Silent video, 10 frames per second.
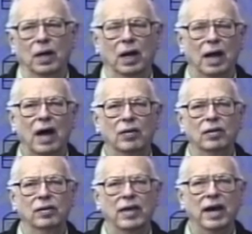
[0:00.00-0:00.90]

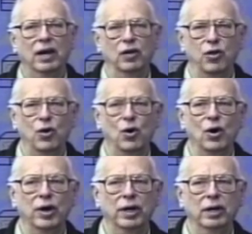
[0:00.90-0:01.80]
allowed that
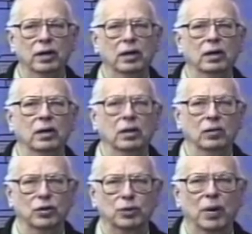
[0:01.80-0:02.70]
authority
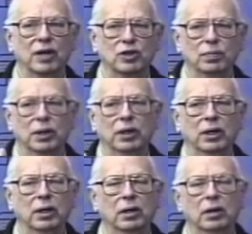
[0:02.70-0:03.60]
and
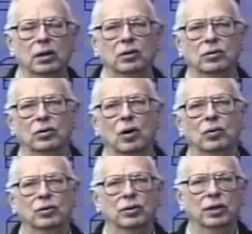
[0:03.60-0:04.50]
responsibility to
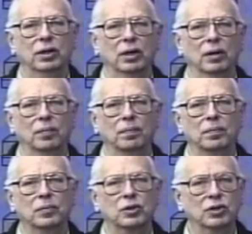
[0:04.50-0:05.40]
go to the uh,
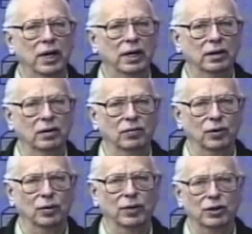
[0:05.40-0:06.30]
state
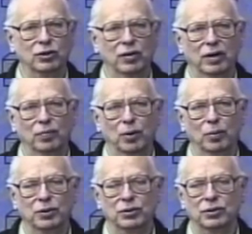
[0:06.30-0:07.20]
for administrative
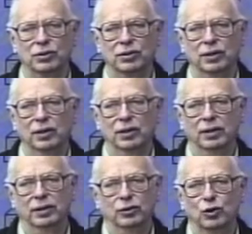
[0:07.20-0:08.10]
purposes.
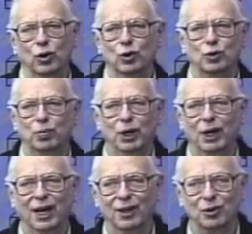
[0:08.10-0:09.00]
There's no use
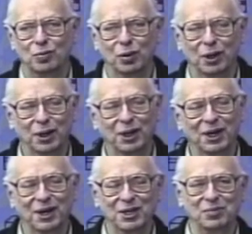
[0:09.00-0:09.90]
picking on those political
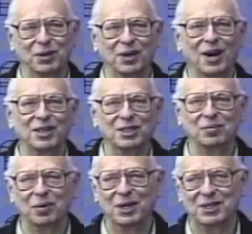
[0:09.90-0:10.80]
areas, but there are
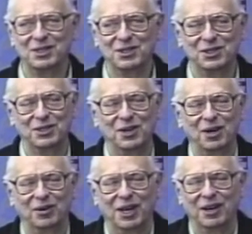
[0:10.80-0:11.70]
some places in
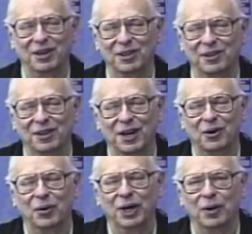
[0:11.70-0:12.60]
Chautauqua County that are
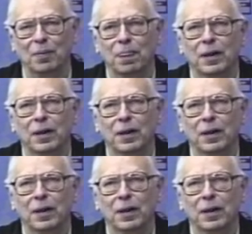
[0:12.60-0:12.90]
that way.